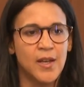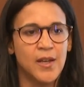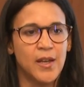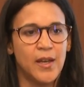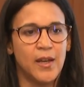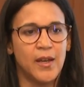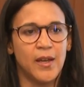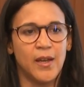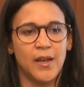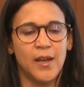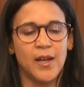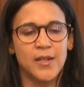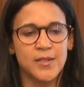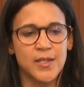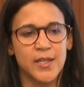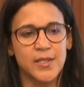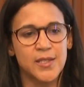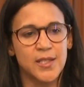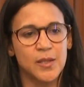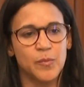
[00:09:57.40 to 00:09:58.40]
as
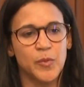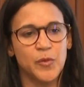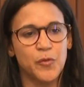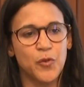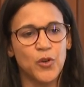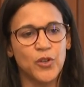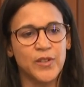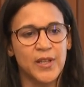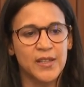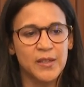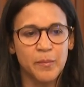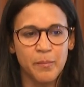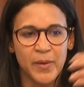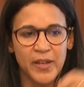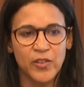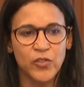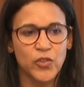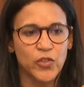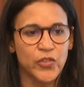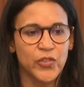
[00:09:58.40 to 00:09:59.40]
I said before, that
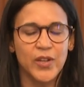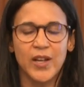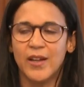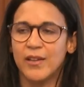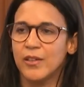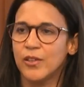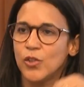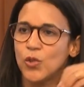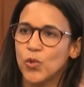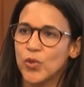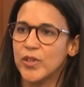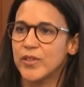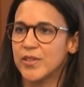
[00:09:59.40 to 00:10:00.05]
investors can do their